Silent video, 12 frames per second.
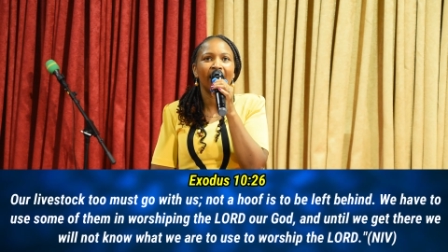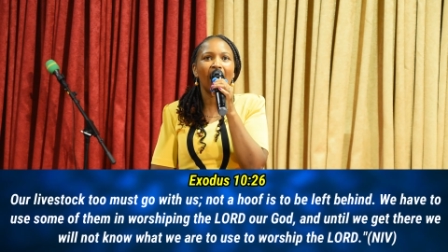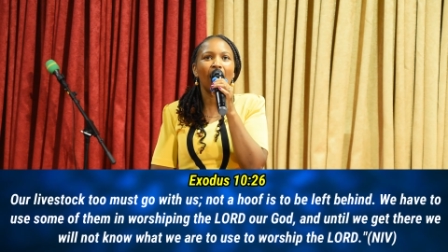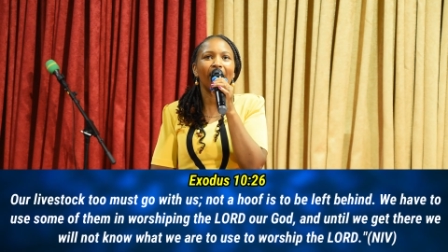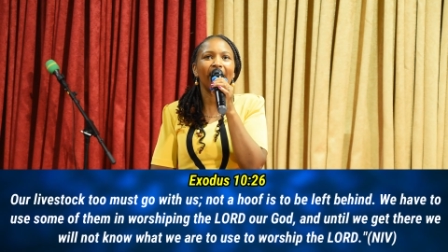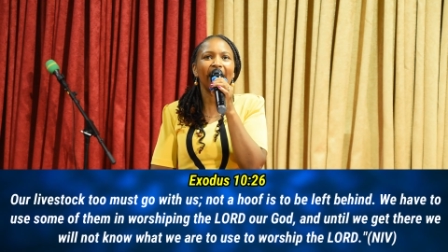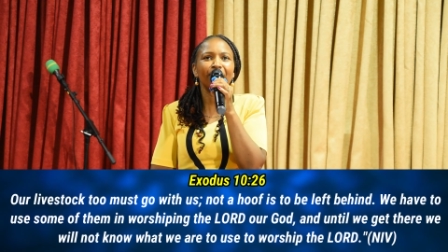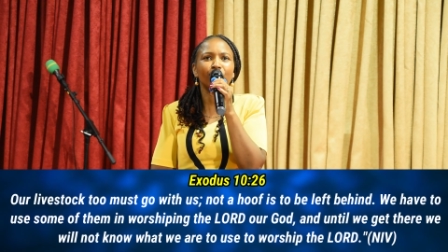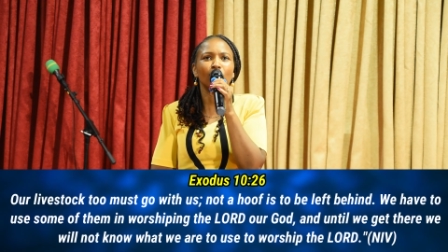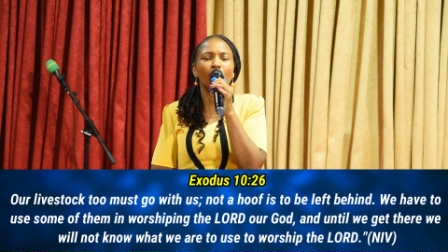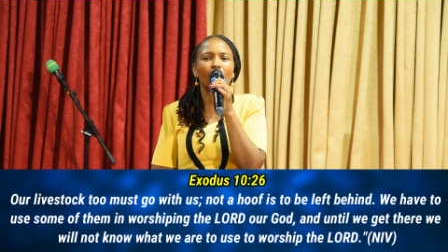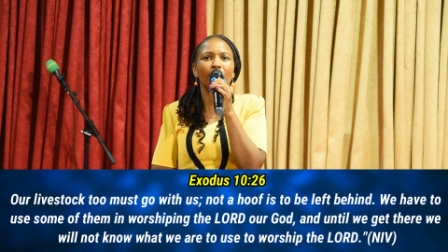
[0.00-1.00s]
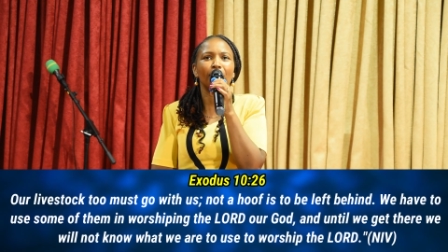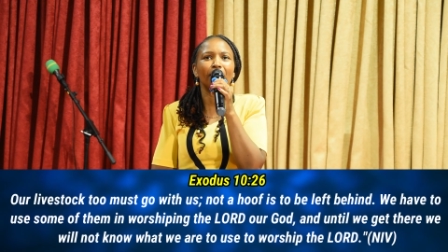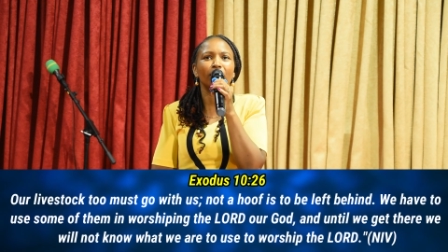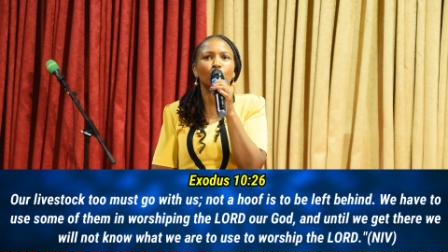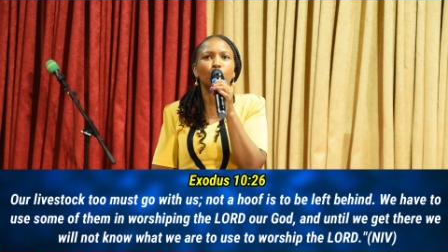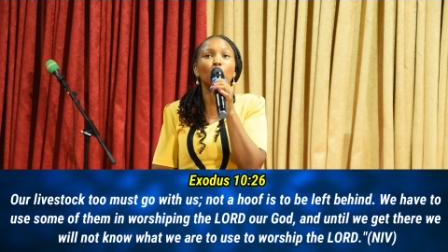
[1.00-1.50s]
our livestock
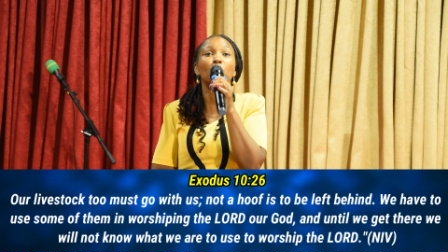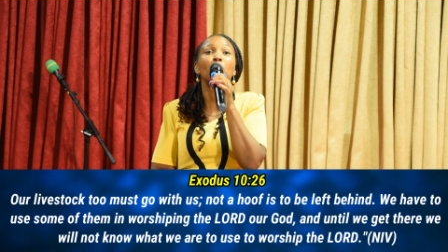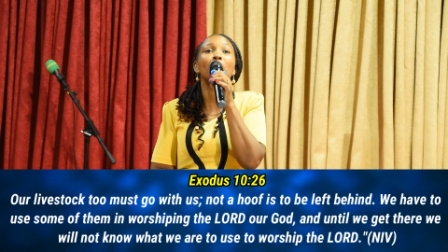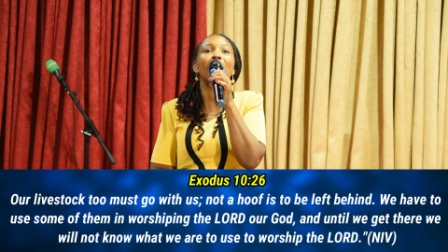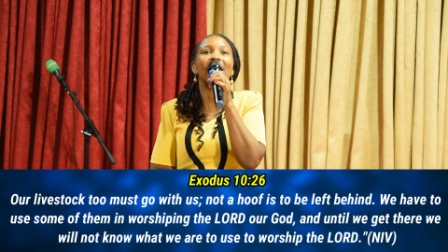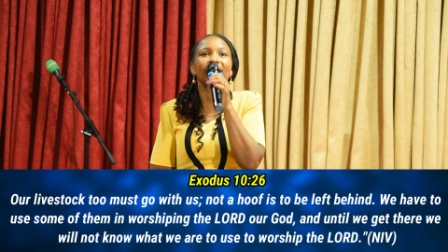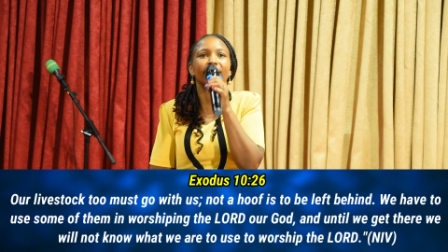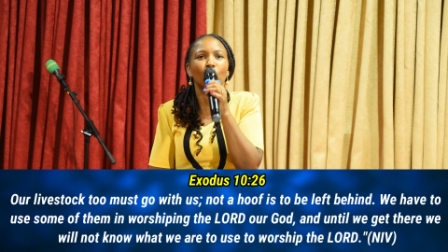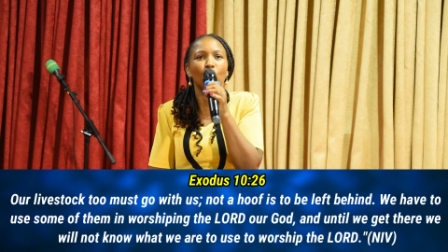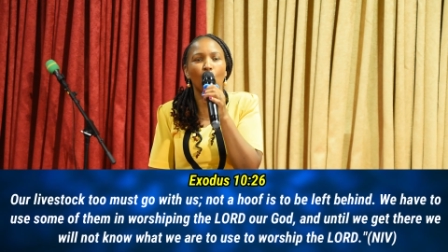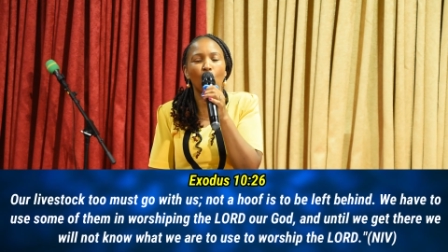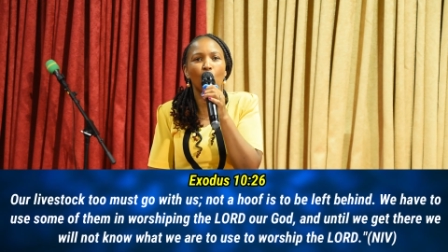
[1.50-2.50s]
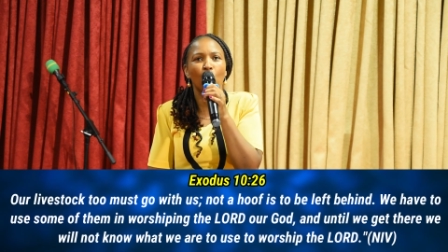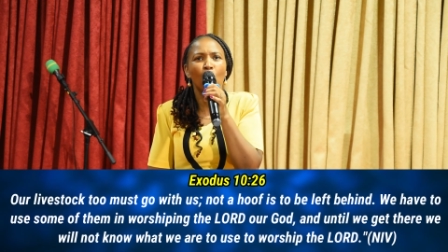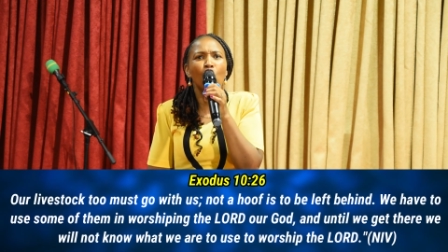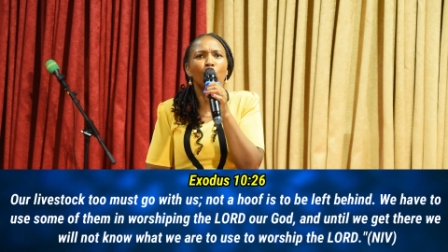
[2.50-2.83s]
too must go.